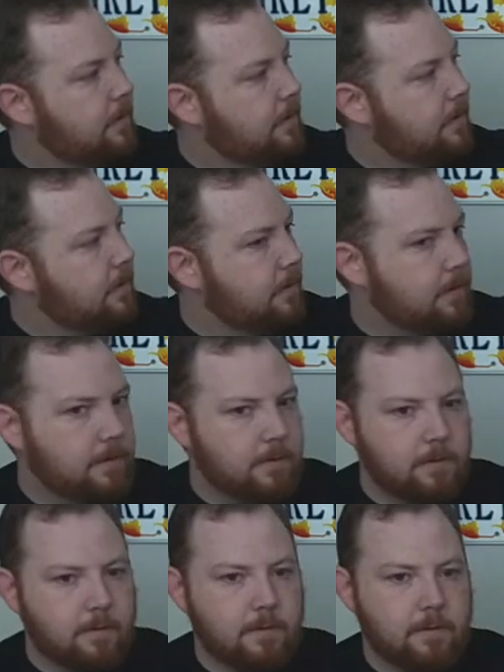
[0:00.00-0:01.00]

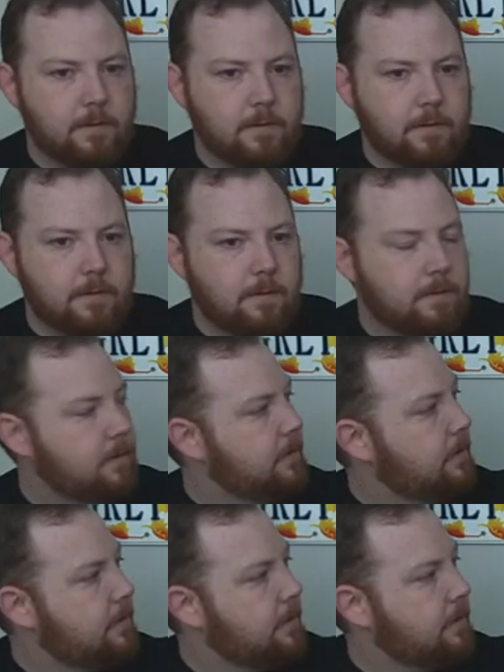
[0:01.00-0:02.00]

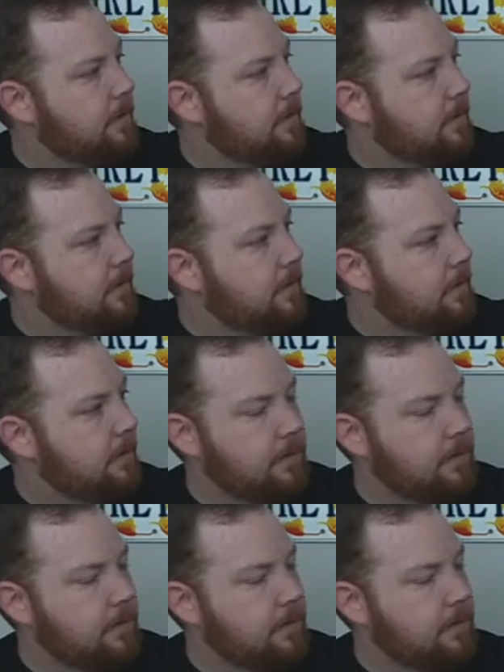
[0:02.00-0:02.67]
No words are spoken by the person on screen.